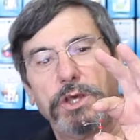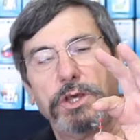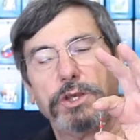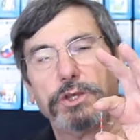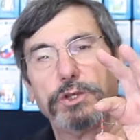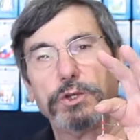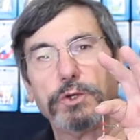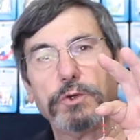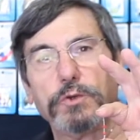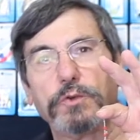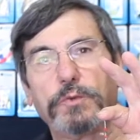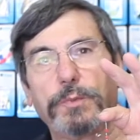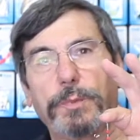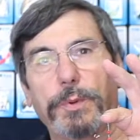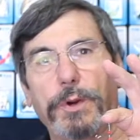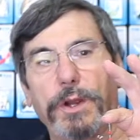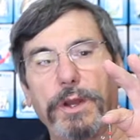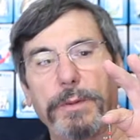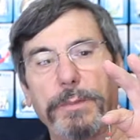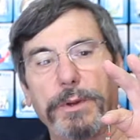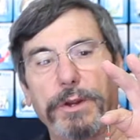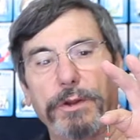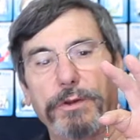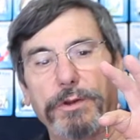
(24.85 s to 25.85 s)
used
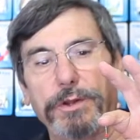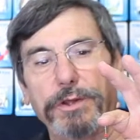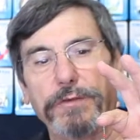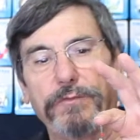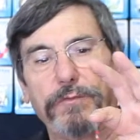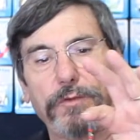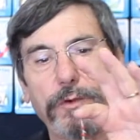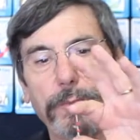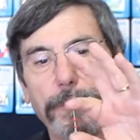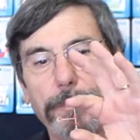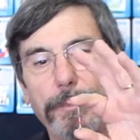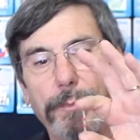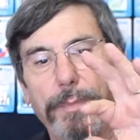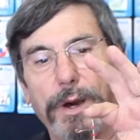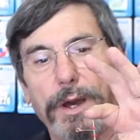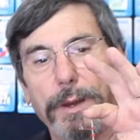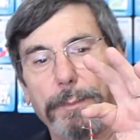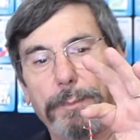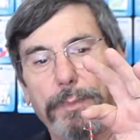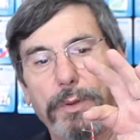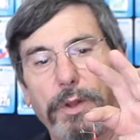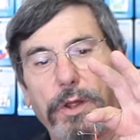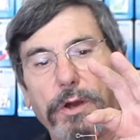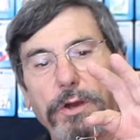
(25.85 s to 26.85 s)
primarily by
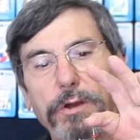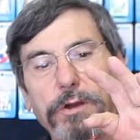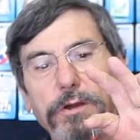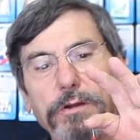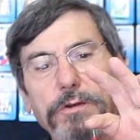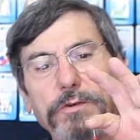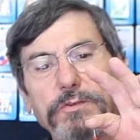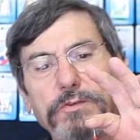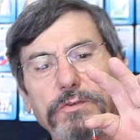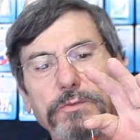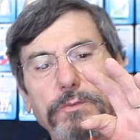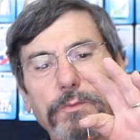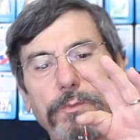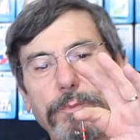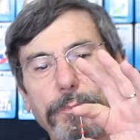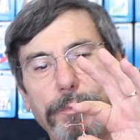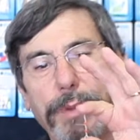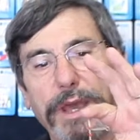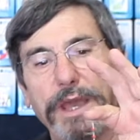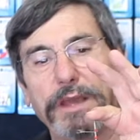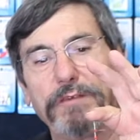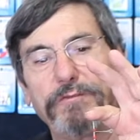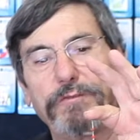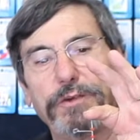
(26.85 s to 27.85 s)
plunkers,
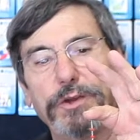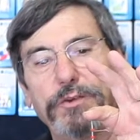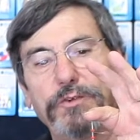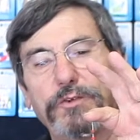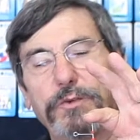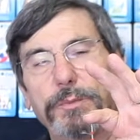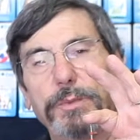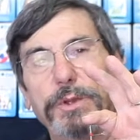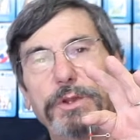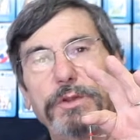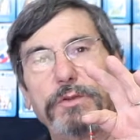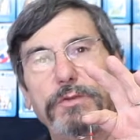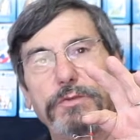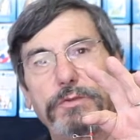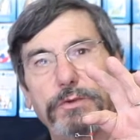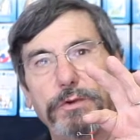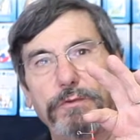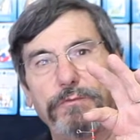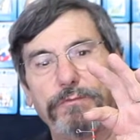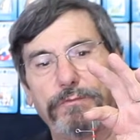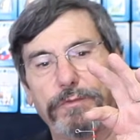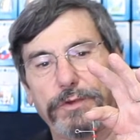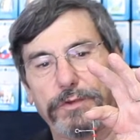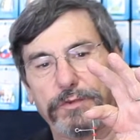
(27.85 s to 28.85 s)
bank fishermen,
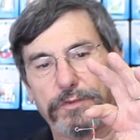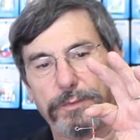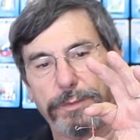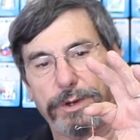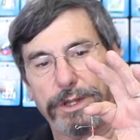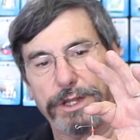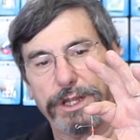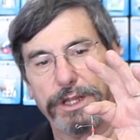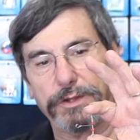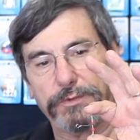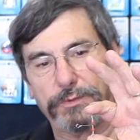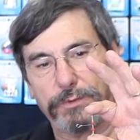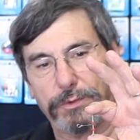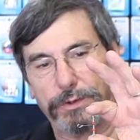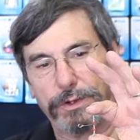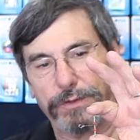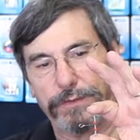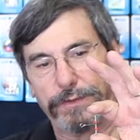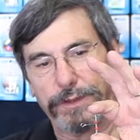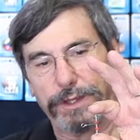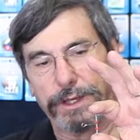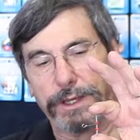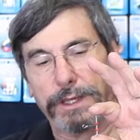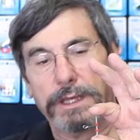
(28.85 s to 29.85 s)
surf fishermen, that sort of
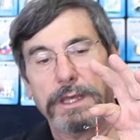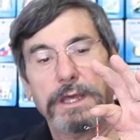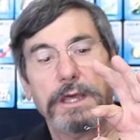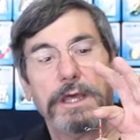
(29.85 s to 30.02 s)
thing.